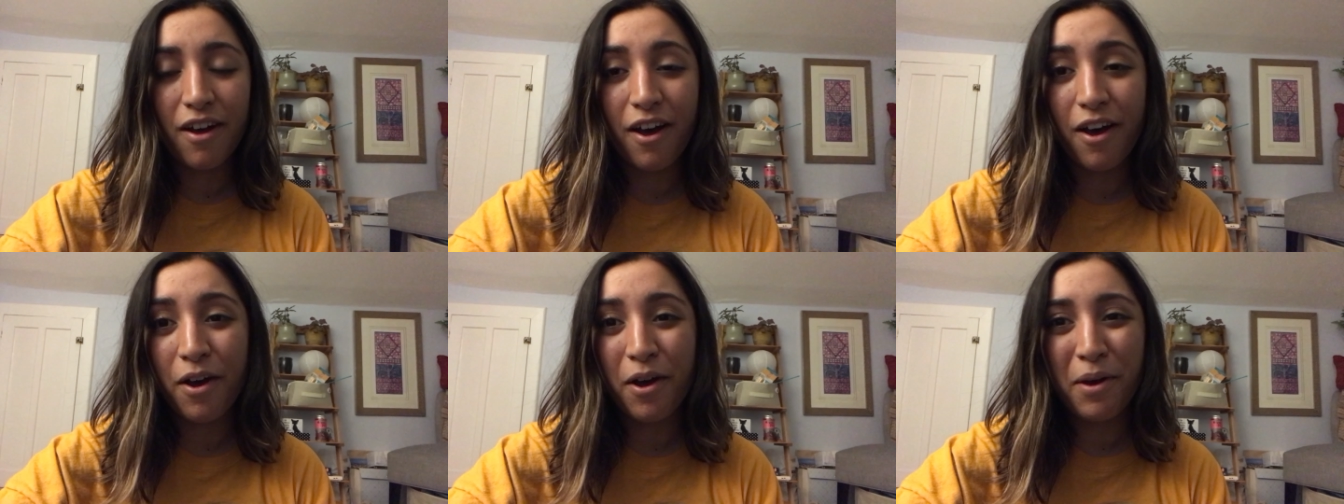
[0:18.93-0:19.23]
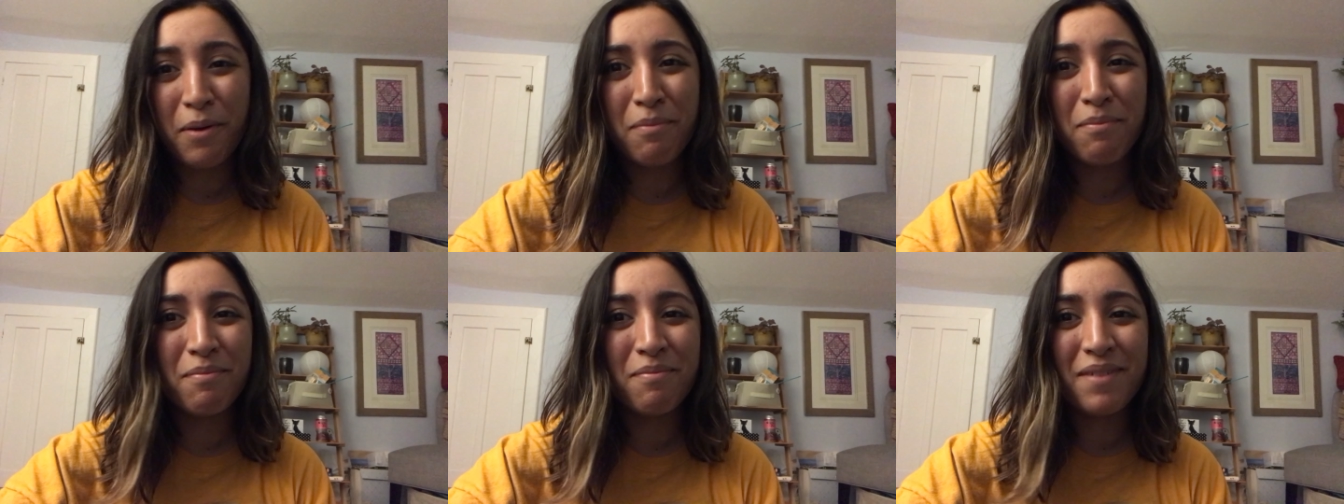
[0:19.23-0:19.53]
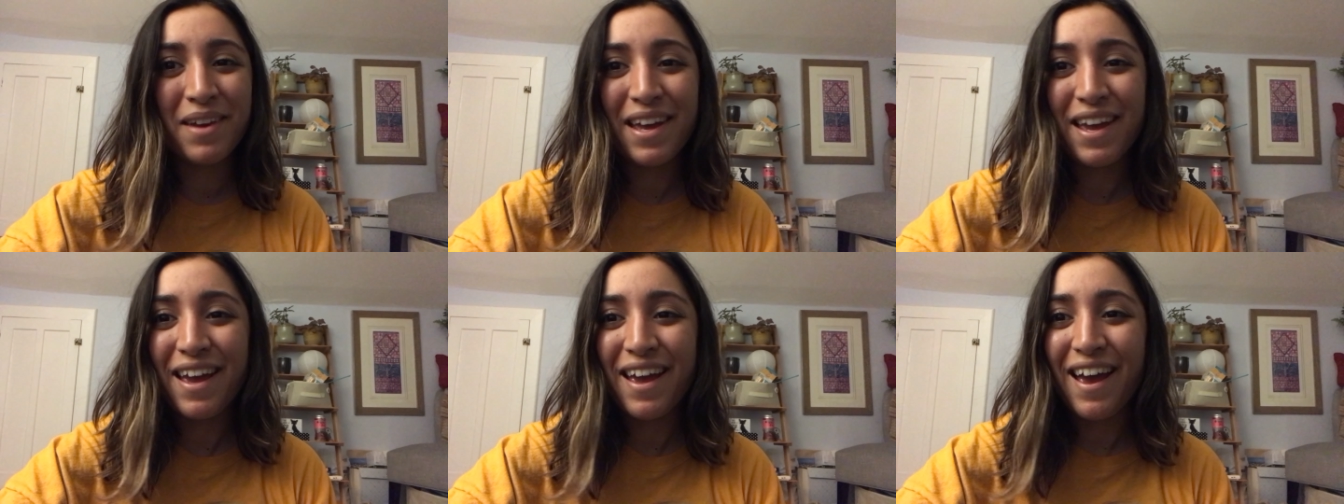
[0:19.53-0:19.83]
Um,
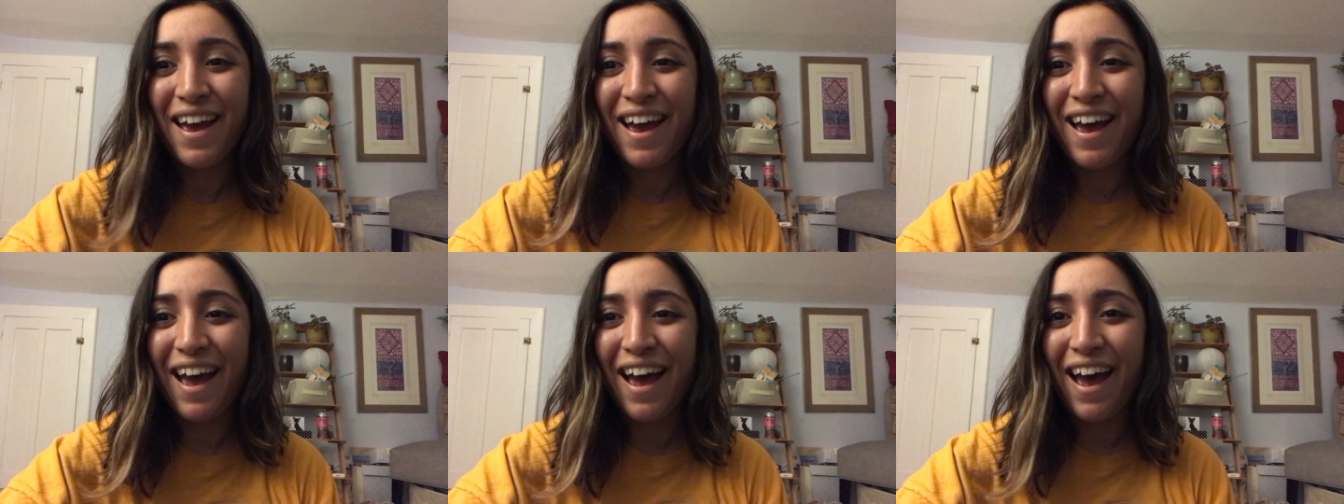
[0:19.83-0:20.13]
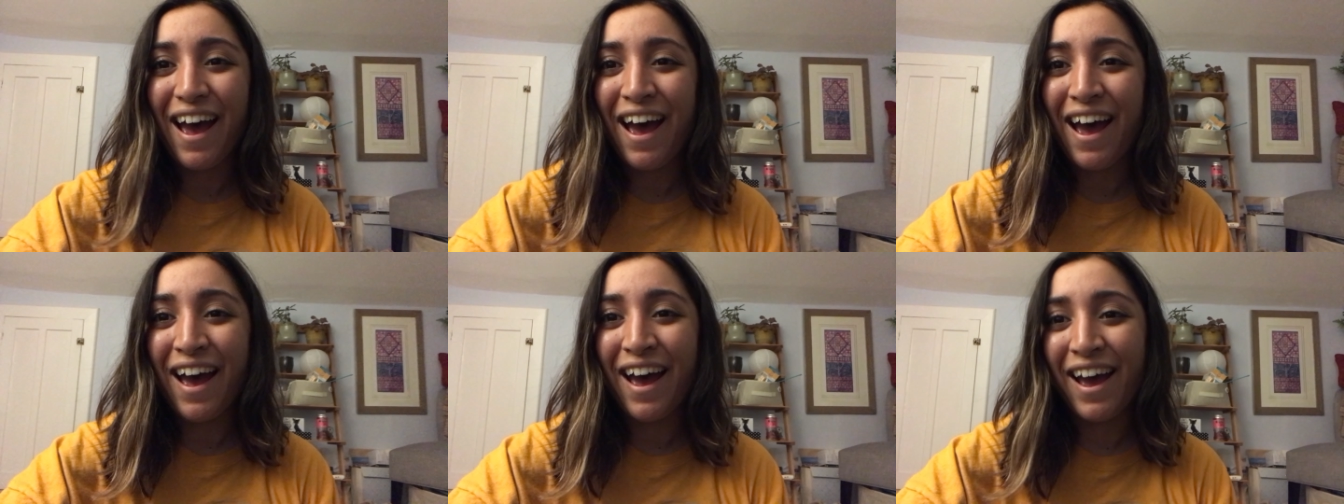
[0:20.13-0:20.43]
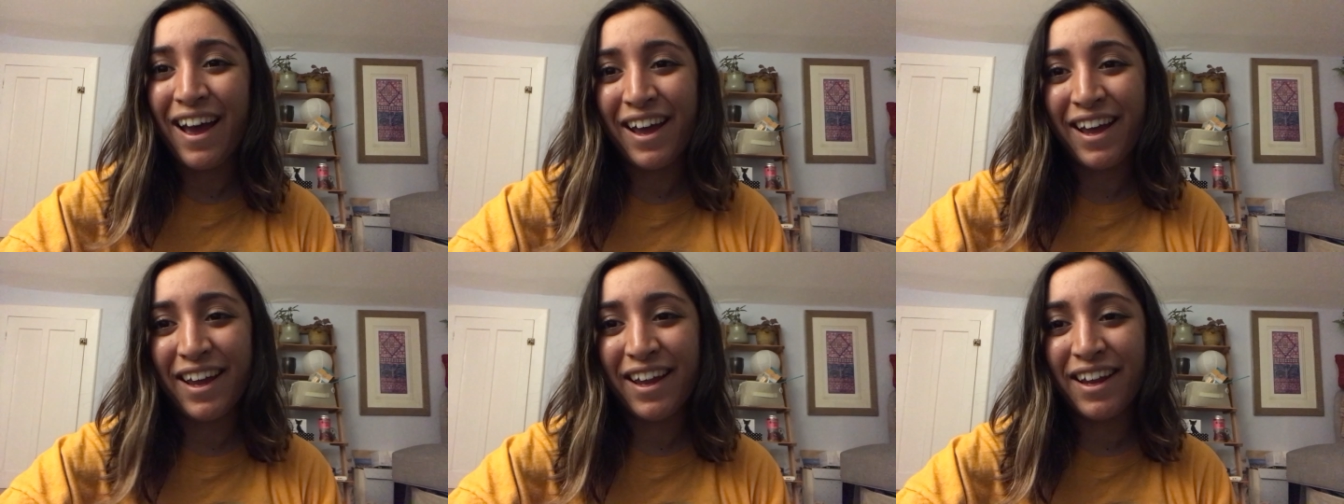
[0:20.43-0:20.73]

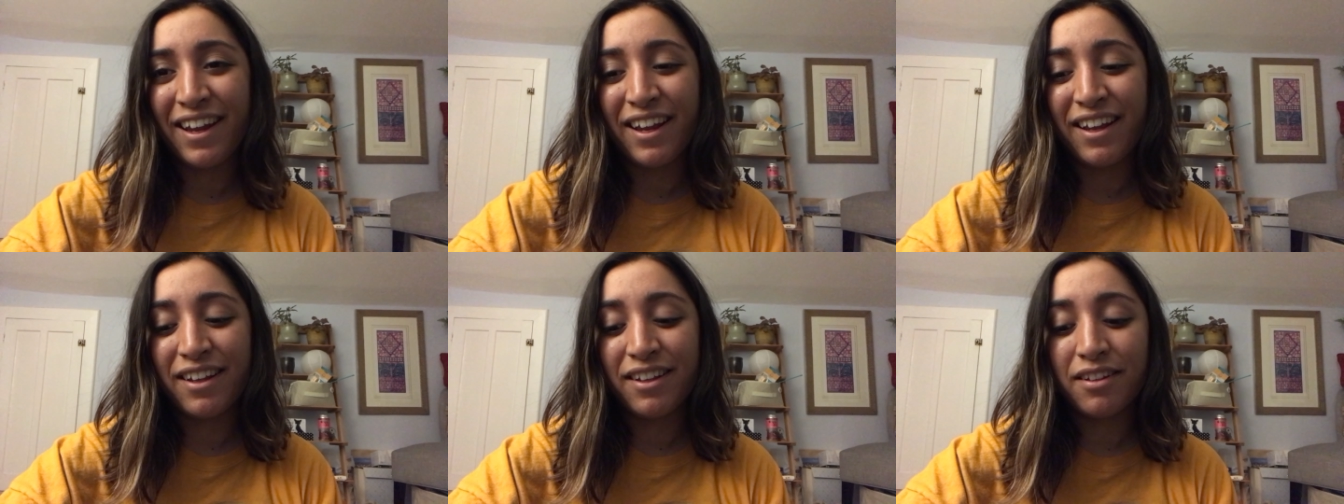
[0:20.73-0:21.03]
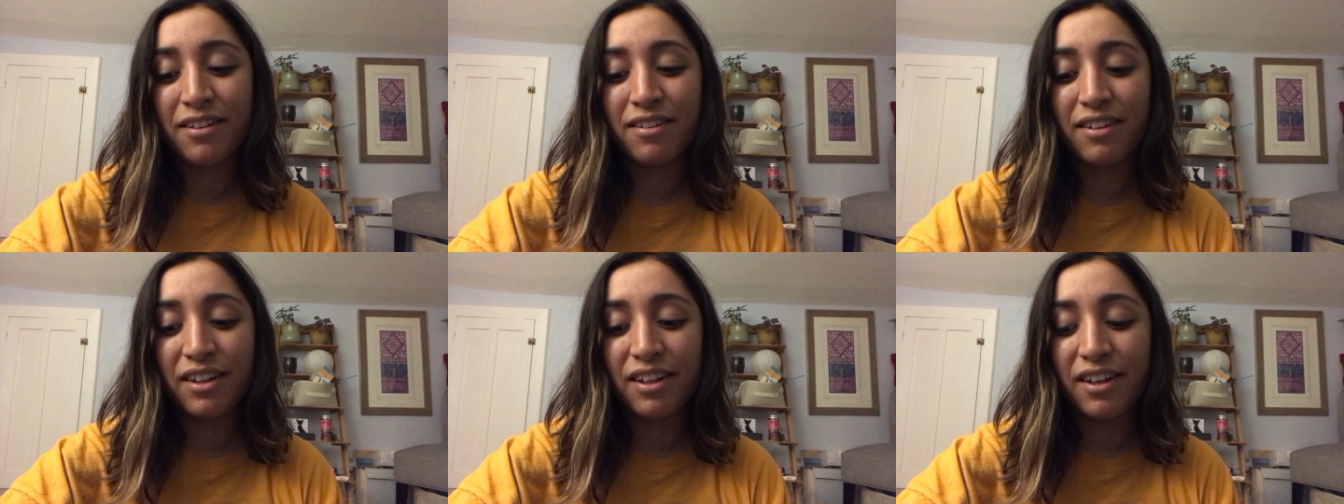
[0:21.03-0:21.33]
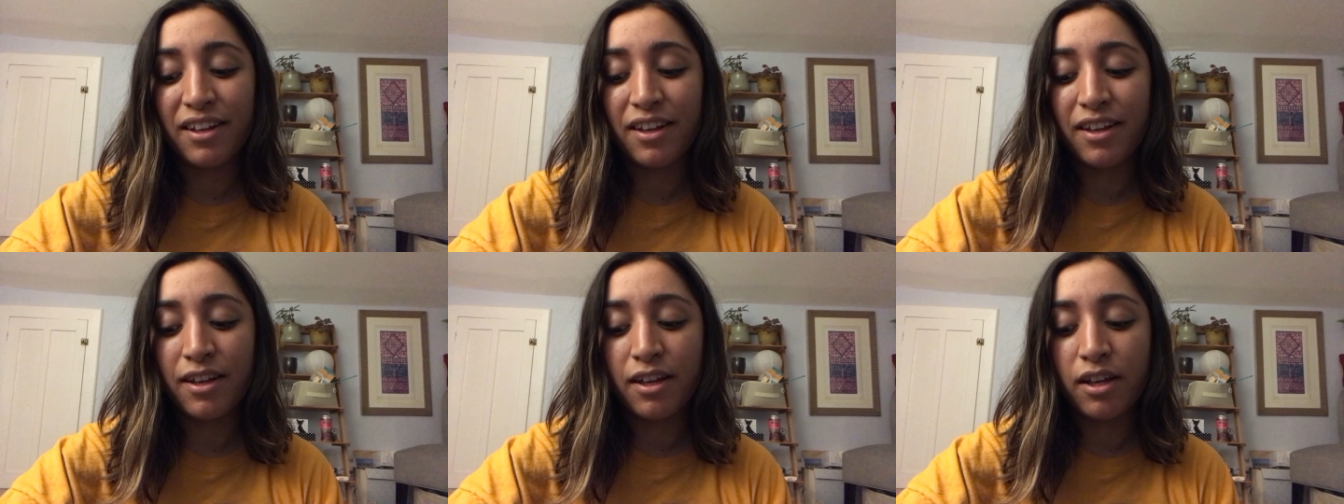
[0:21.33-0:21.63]
I
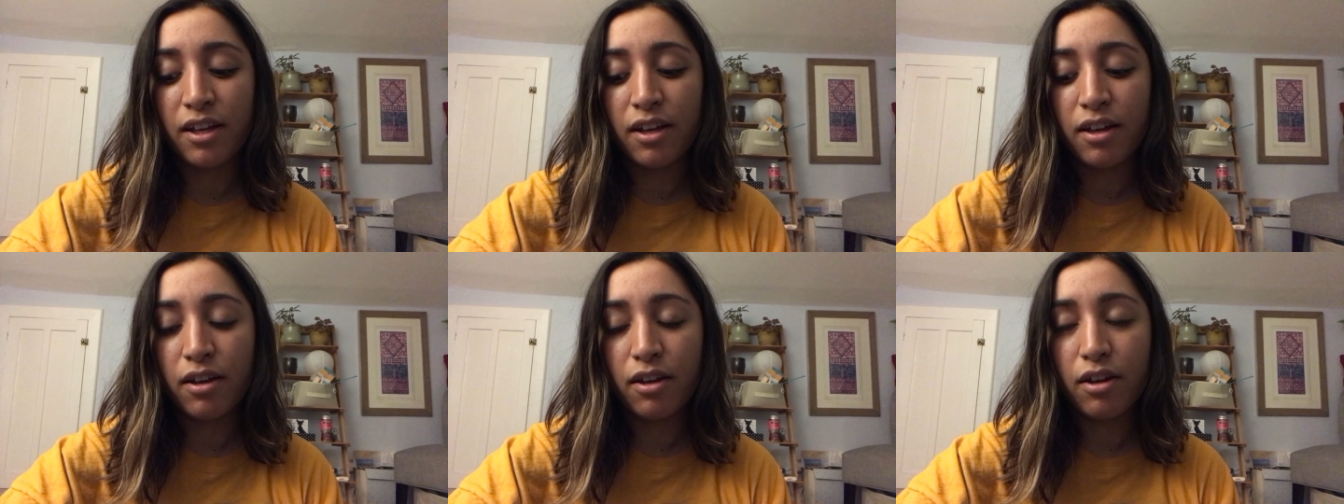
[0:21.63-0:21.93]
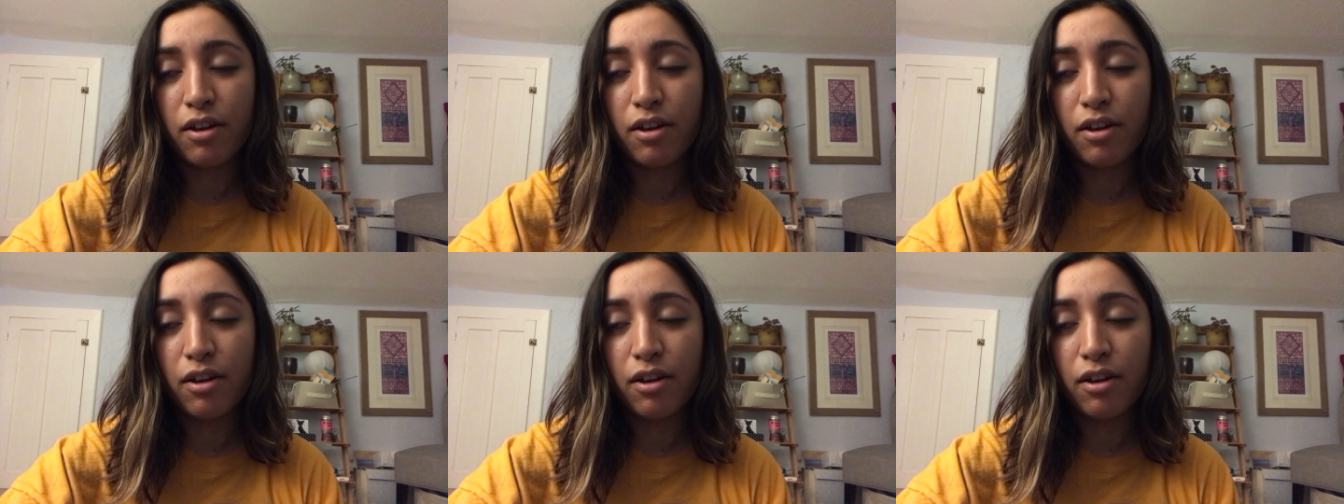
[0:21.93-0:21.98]
see